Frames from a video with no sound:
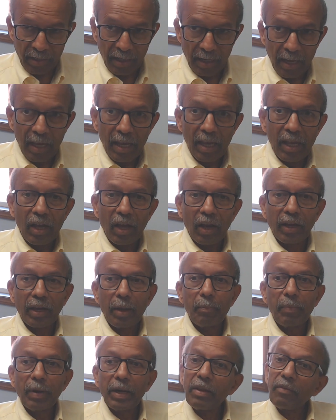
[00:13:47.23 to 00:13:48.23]
Okay, but
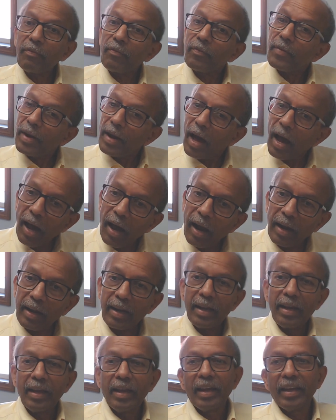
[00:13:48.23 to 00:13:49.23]
if not,
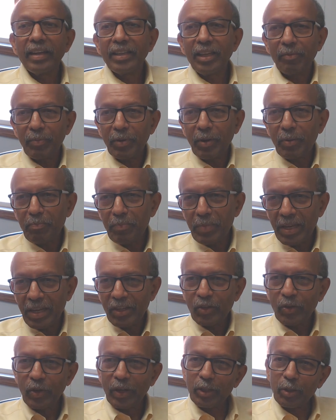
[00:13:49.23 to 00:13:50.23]
it's up to me to
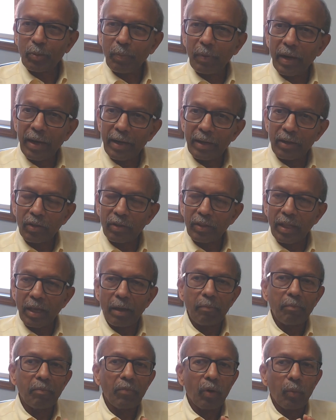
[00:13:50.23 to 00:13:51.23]
explain to them,
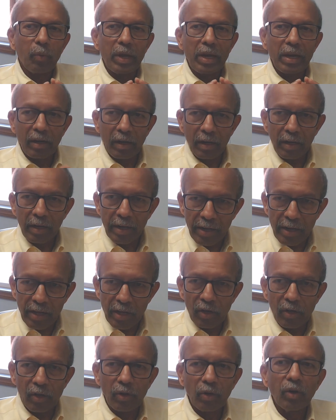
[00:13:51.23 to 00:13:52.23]
we heard you,
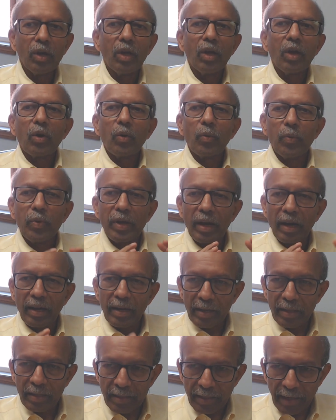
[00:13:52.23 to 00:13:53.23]
we
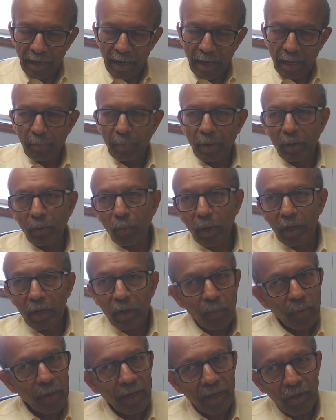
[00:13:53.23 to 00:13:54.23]
understand, but what we are
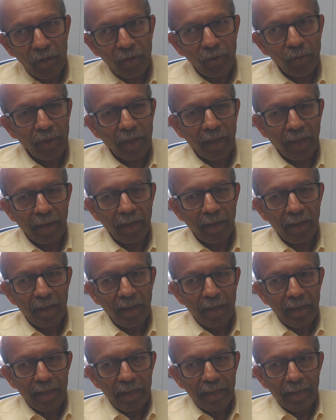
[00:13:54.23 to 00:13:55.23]
doing
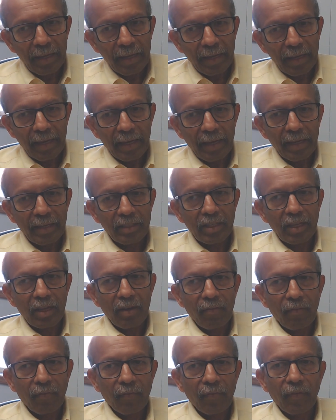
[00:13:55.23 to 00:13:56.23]
is
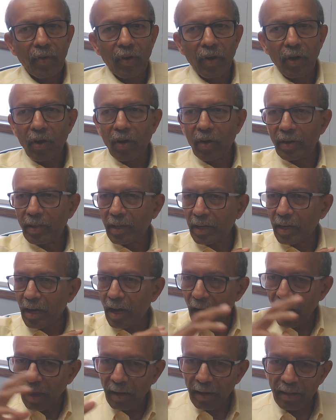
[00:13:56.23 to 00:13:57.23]
for the
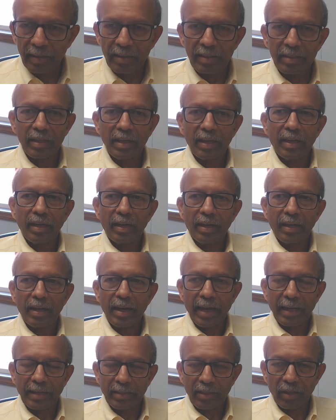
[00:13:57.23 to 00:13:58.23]
college as a
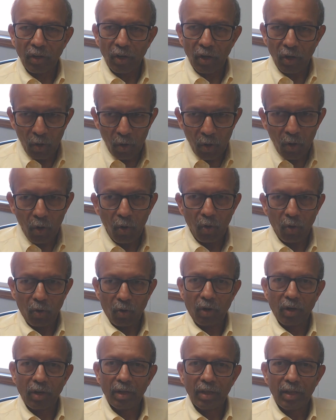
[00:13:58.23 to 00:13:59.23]
whole,
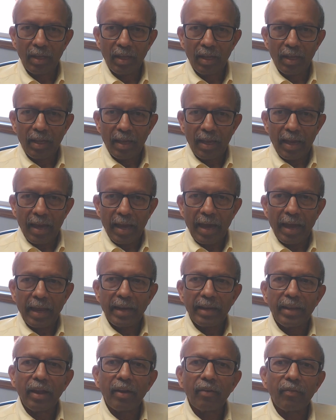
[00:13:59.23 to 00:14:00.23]
and
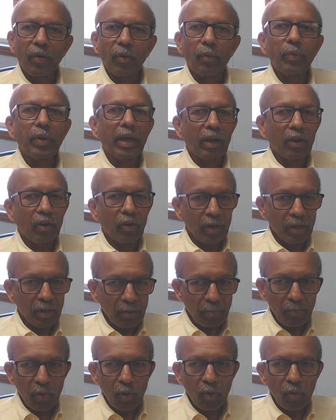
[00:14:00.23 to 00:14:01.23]
therefore we are going to move
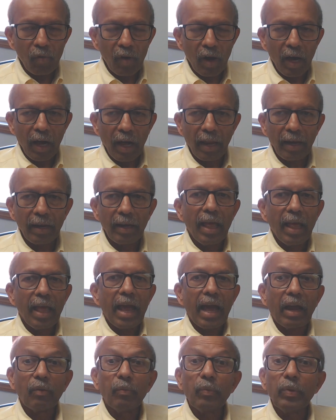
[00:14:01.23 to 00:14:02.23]
on, and we
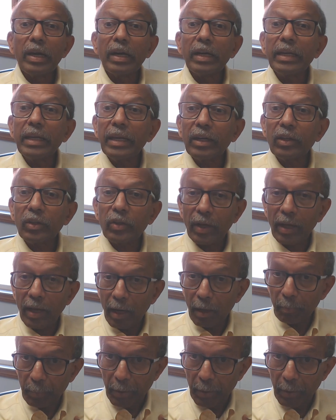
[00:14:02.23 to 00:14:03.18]
are here to help you.